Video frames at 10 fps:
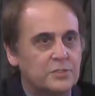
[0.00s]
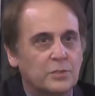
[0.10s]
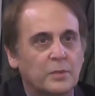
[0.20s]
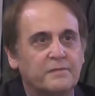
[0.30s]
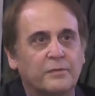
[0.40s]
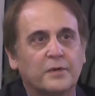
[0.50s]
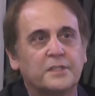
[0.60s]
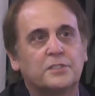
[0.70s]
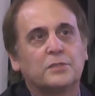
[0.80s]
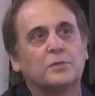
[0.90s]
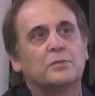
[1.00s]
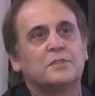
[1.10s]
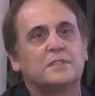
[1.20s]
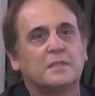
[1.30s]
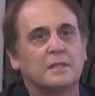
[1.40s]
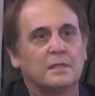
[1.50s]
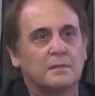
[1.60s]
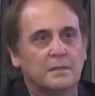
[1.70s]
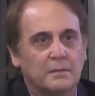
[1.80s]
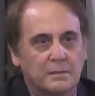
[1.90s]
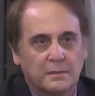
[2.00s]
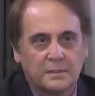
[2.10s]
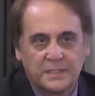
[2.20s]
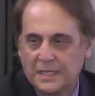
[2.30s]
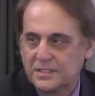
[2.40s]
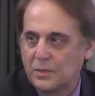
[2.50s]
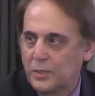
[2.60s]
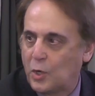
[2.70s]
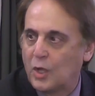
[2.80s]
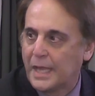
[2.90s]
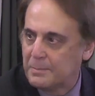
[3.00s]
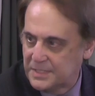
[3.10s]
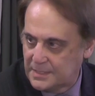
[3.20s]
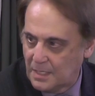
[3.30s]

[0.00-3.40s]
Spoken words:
you're referring to is the test that we call MSTEP.